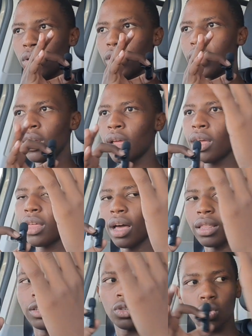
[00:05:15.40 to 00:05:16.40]

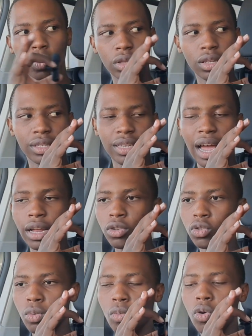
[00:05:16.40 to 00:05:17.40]
side,
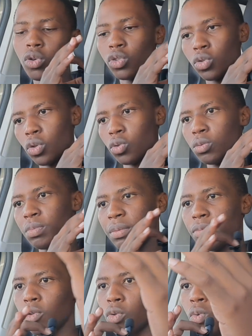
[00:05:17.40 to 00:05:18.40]
so more to those
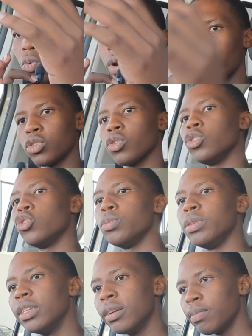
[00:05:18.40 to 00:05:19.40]
people where it's going to
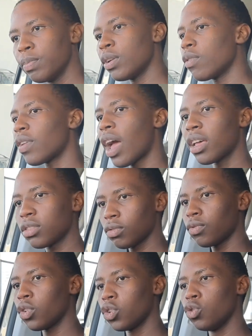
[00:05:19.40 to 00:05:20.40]
be a bit of a
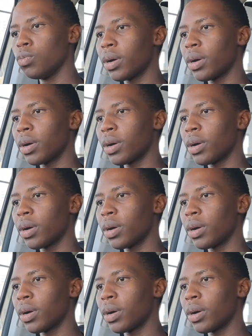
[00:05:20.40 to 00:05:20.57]
hassle for you.